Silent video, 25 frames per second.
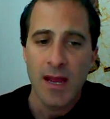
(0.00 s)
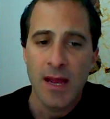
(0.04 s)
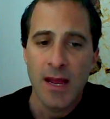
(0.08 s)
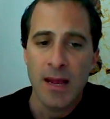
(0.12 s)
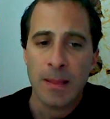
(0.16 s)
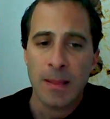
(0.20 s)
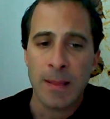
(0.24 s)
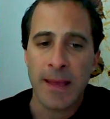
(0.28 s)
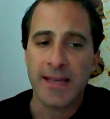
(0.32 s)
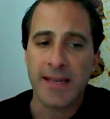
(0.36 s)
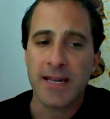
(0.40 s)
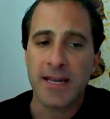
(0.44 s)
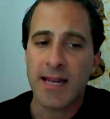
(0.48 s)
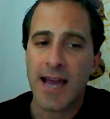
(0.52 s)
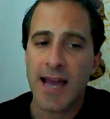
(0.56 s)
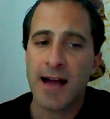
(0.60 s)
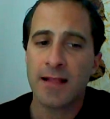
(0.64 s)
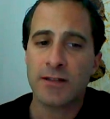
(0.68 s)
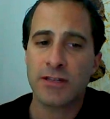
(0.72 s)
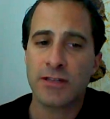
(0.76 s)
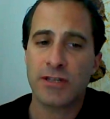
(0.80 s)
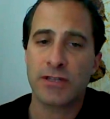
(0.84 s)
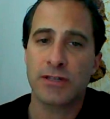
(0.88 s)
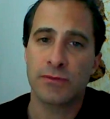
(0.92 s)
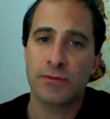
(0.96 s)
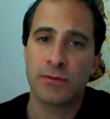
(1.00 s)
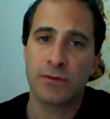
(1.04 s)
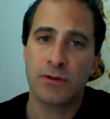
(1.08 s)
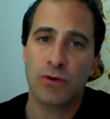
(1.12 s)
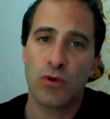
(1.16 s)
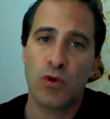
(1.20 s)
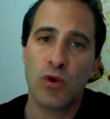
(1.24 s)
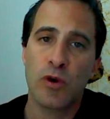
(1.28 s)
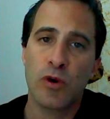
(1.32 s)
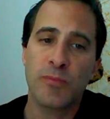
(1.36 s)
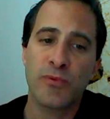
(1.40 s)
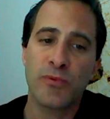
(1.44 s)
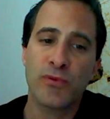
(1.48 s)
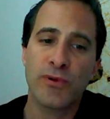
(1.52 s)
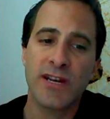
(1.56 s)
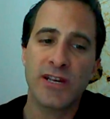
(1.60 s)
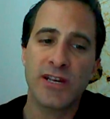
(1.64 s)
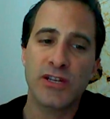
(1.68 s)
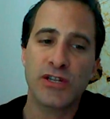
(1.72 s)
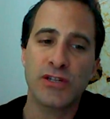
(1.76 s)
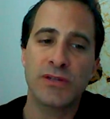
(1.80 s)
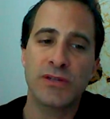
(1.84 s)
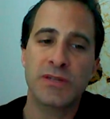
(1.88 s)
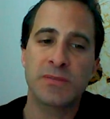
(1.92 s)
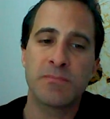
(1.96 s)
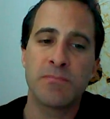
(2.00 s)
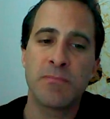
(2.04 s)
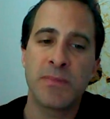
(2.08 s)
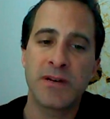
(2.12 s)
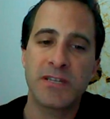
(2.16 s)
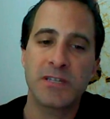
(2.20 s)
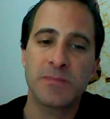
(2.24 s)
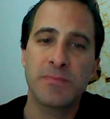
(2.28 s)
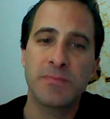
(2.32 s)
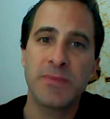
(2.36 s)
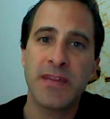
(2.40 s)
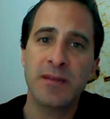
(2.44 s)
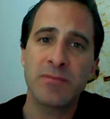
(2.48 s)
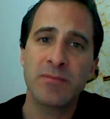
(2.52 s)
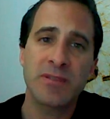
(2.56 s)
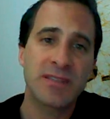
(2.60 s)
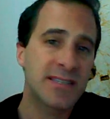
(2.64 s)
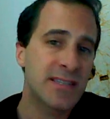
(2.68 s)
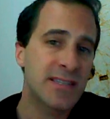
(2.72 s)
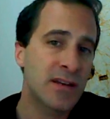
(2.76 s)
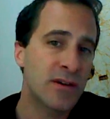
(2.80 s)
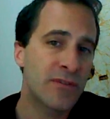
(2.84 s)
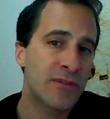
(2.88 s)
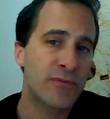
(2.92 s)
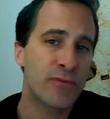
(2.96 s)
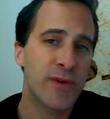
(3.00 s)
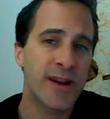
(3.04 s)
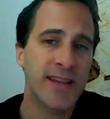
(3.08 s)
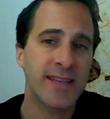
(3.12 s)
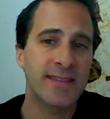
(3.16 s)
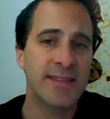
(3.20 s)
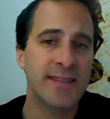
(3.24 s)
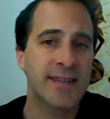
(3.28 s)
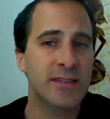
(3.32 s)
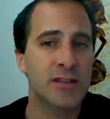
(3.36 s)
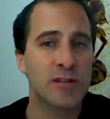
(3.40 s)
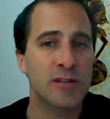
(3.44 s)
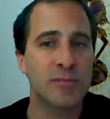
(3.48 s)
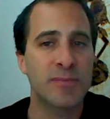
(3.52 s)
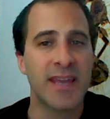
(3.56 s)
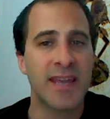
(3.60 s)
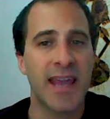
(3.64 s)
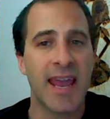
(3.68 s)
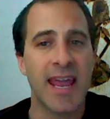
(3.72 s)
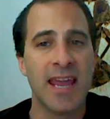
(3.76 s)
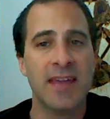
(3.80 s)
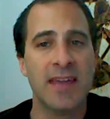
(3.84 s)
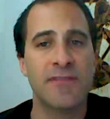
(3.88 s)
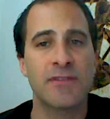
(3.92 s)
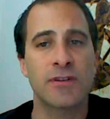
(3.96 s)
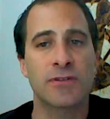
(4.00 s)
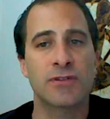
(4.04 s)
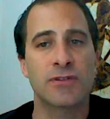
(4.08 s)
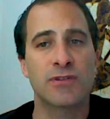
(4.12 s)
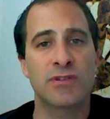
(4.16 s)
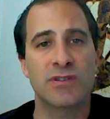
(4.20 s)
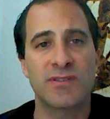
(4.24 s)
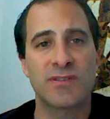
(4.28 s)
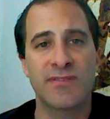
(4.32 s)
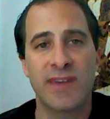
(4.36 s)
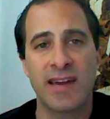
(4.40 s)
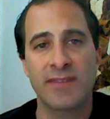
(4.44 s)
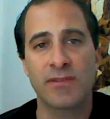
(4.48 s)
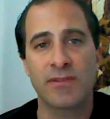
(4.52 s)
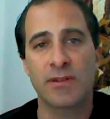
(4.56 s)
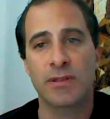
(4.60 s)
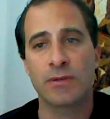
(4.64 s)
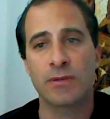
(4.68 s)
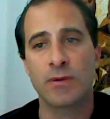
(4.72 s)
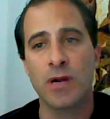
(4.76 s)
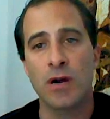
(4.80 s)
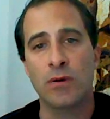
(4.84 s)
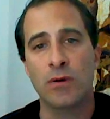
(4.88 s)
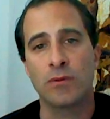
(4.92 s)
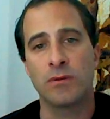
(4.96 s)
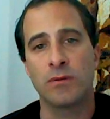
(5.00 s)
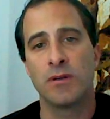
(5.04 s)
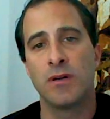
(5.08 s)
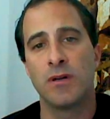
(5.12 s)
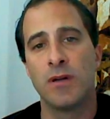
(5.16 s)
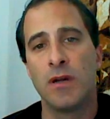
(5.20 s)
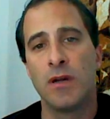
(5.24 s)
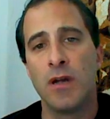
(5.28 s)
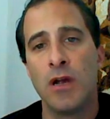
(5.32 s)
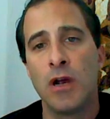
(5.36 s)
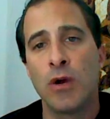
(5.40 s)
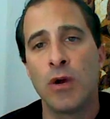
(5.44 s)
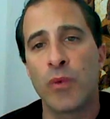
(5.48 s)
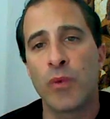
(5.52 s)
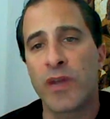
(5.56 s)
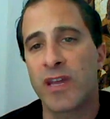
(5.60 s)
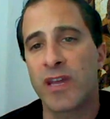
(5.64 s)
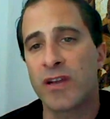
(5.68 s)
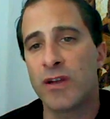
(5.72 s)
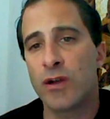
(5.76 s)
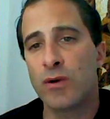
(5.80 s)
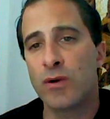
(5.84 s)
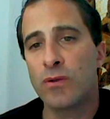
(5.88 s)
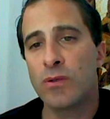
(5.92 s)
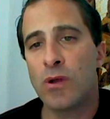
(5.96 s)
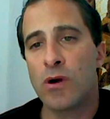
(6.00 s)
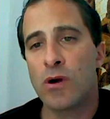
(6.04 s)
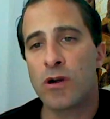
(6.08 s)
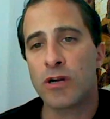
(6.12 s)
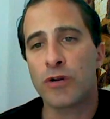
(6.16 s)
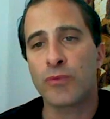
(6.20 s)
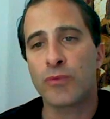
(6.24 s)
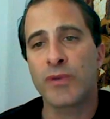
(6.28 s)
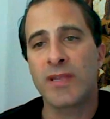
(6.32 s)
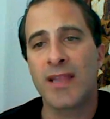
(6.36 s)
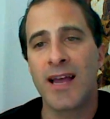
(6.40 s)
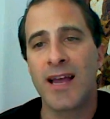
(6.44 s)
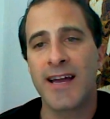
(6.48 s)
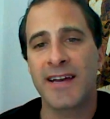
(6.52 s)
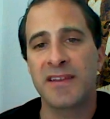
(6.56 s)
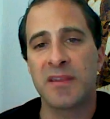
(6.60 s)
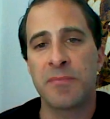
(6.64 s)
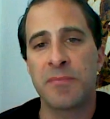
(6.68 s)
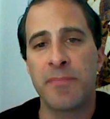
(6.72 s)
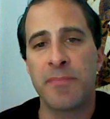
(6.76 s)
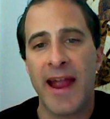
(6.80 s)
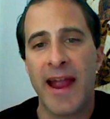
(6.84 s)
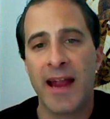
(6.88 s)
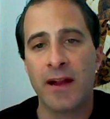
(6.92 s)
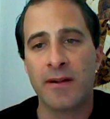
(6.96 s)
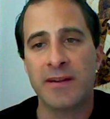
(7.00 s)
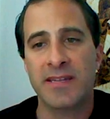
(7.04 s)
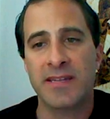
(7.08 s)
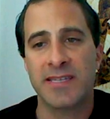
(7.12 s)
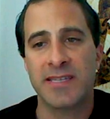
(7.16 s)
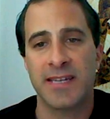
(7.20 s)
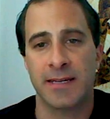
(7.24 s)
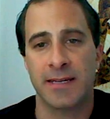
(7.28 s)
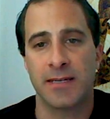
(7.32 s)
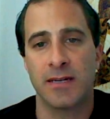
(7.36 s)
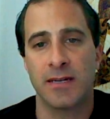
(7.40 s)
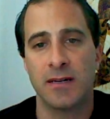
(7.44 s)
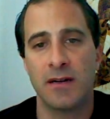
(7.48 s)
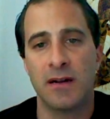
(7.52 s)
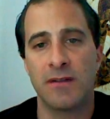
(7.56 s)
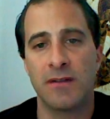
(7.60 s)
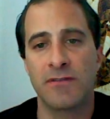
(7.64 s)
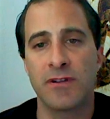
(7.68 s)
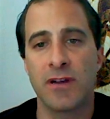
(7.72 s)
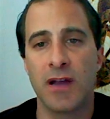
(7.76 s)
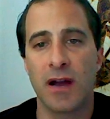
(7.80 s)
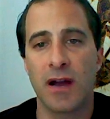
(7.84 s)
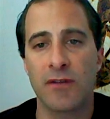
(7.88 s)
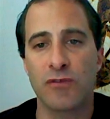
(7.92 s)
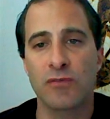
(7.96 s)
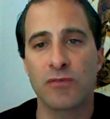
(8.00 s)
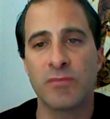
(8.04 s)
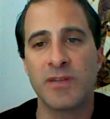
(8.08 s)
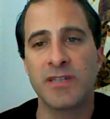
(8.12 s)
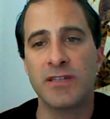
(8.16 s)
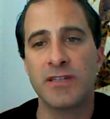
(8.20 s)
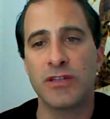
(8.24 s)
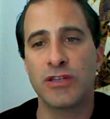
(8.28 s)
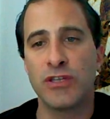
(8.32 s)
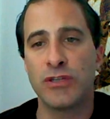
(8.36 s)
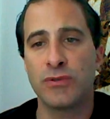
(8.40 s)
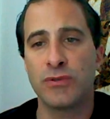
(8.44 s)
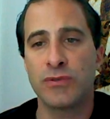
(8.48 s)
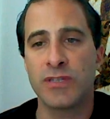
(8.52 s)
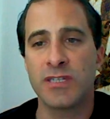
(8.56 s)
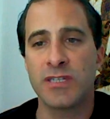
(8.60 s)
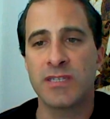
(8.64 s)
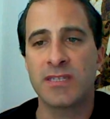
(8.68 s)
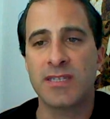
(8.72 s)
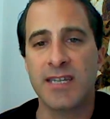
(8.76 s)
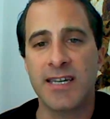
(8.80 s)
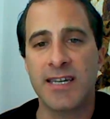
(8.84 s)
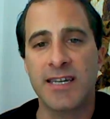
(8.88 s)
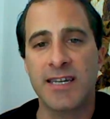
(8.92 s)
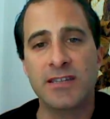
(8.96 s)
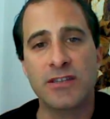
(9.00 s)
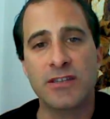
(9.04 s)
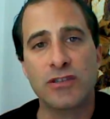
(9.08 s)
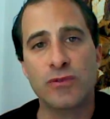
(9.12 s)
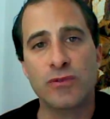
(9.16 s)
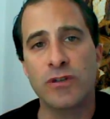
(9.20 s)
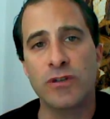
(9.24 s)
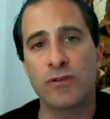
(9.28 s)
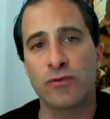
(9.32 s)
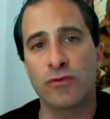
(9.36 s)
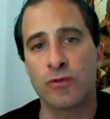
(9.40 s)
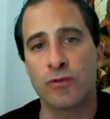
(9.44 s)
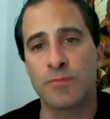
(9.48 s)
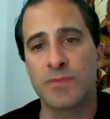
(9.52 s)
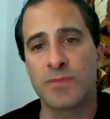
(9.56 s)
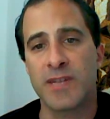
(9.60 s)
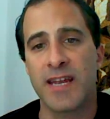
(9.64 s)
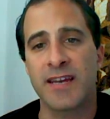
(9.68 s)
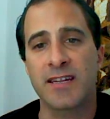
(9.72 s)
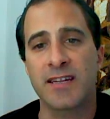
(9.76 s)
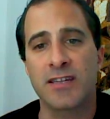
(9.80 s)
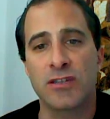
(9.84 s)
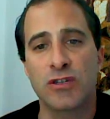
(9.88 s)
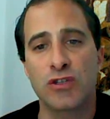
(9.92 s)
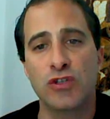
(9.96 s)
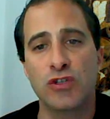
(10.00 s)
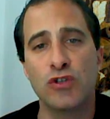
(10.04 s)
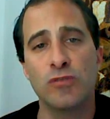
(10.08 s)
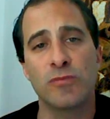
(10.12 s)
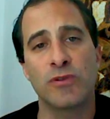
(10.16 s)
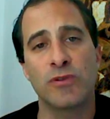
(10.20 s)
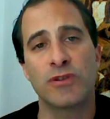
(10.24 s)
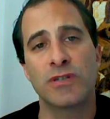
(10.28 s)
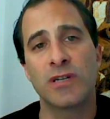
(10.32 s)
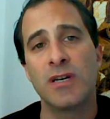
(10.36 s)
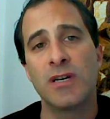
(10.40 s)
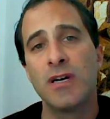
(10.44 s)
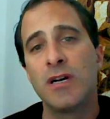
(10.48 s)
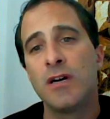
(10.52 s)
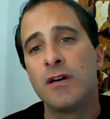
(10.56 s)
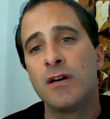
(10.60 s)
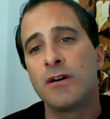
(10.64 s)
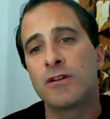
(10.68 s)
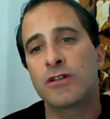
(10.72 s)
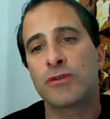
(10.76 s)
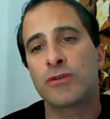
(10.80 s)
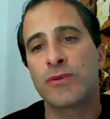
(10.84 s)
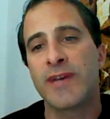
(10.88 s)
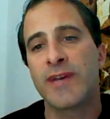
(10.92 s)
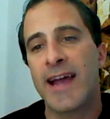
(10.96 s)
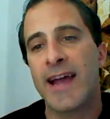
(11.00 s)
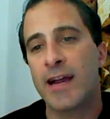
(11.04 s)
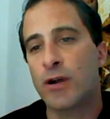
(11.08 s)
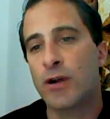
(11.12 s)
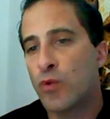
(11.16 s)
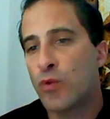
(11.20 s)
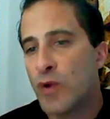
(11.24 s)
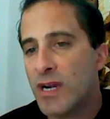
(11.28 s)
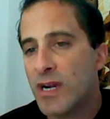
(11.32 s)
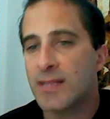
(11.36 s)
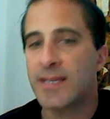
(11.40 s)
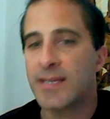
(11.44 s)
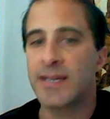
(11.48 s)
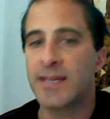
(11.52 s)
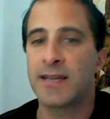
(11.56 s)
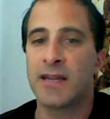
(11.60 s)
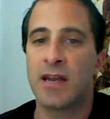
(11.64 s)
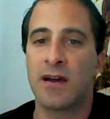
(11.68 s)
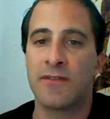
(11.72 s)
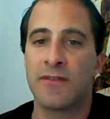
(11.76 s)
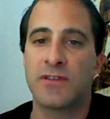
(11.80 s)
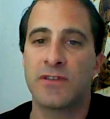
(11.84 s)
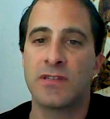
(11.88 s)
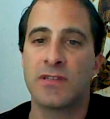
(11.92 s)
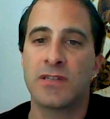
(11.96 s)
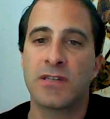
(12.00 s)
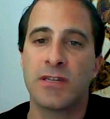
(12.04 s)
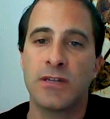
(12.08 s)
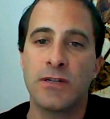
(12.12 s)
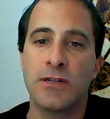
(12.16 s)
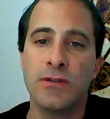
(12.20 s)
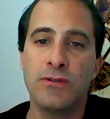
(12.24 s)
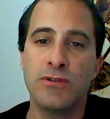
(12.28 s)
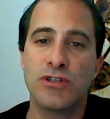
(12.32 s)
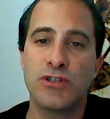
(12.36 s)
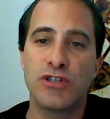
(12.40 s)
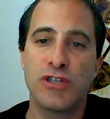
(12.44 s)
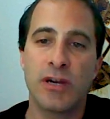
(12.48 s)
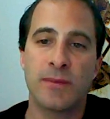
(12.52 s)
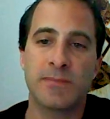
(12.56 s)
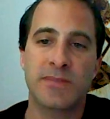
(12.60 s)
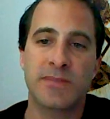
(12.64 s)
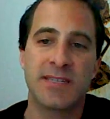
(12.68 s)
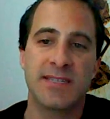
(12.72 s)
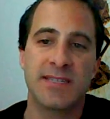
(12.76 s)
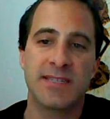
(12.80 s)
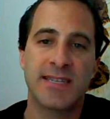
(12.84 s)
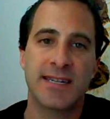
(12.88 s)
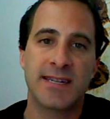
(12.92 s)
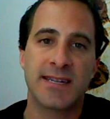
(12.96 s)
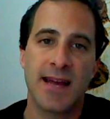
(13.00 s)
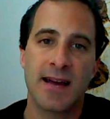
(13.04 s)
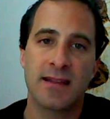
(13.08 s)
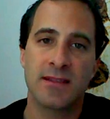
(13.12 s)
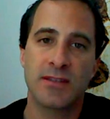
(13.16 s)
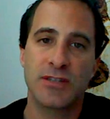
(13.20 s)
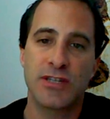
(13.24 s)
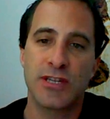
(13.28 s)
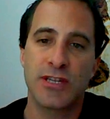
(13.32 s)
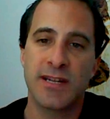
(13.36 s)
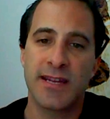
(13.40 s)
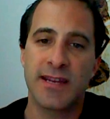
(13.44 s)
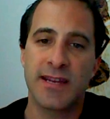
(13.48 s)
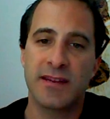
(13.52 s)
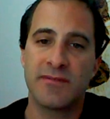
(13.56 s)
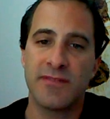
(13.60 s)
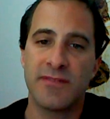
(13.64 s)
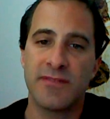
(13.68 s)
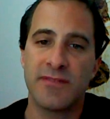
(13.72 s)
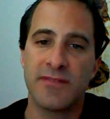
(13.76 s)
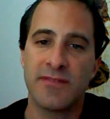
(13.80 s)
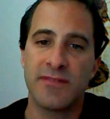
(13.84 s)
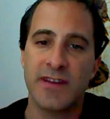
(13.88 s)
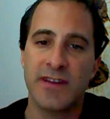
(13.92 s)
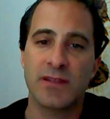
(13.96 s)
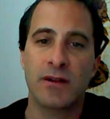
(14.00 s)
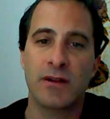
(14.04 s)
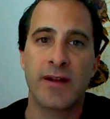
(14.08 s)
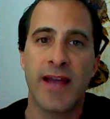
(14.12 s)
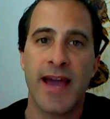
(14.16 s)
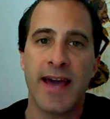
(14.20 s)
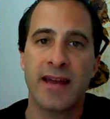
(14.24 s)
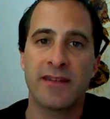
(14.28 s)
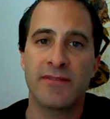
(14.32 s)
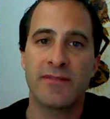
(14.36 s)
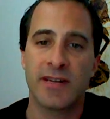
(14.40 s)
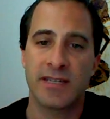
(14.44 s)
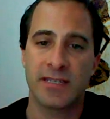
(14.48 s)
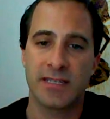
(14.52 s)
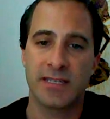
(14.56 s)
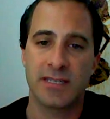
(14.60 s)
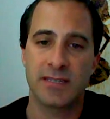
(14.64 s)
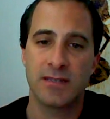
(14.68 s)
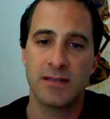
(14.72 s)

Like a college student, corporations must be able to self-regulate their behavior to survive on their own. We can no longer rely on the parenting of government, unions, industry groups, and consumers to react quickly enough to the huge jumps in technology and innovation that are ahead of us.